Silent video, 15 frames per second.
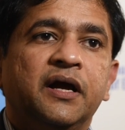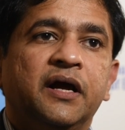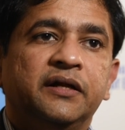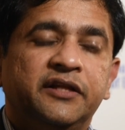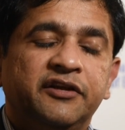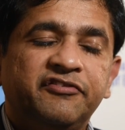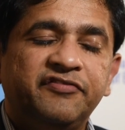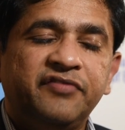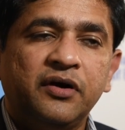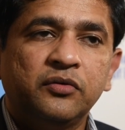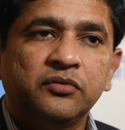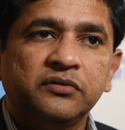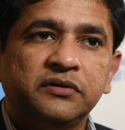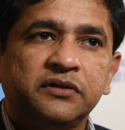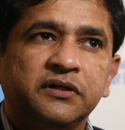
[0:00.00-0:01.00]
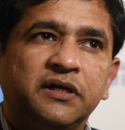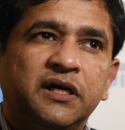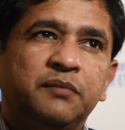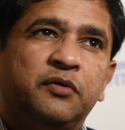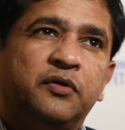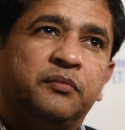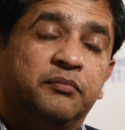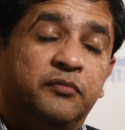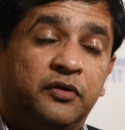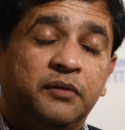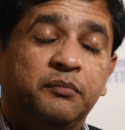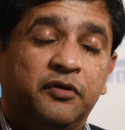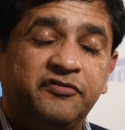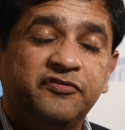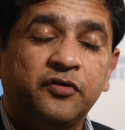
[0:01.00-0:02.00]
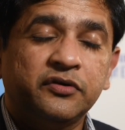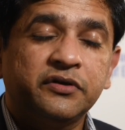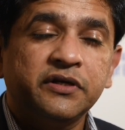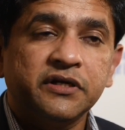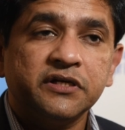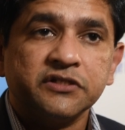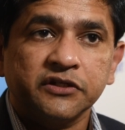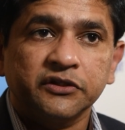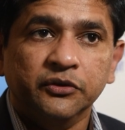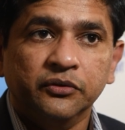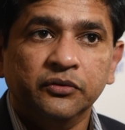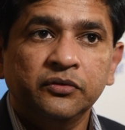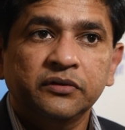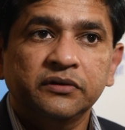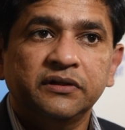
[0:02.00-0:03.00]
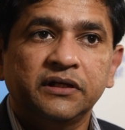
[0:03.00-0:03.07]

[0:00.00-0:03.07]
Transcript: and they found about more, about 40 years ago